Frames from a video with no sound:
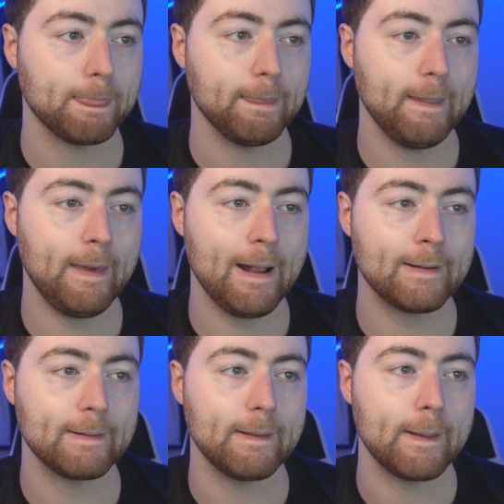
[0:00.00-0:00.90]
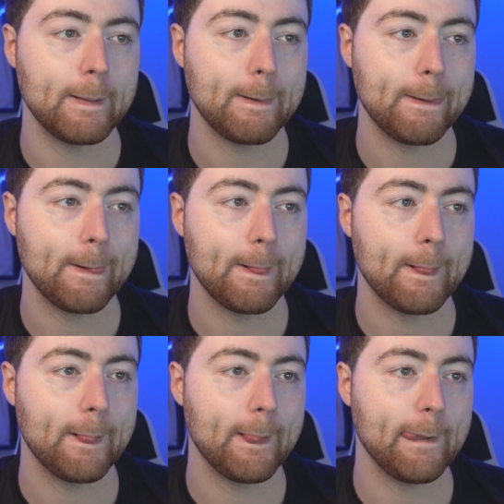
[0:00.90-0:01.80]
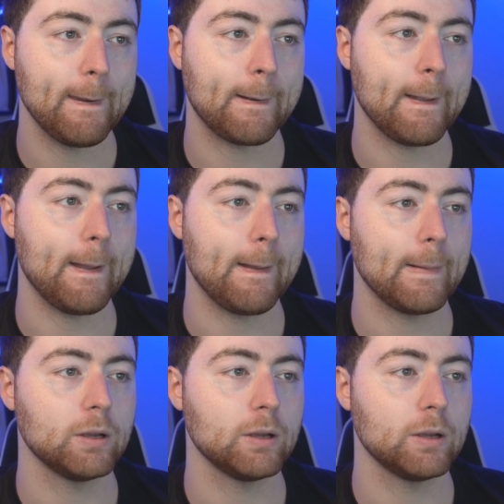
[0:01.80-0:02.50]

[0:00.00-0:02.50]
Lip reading: And actually, okay,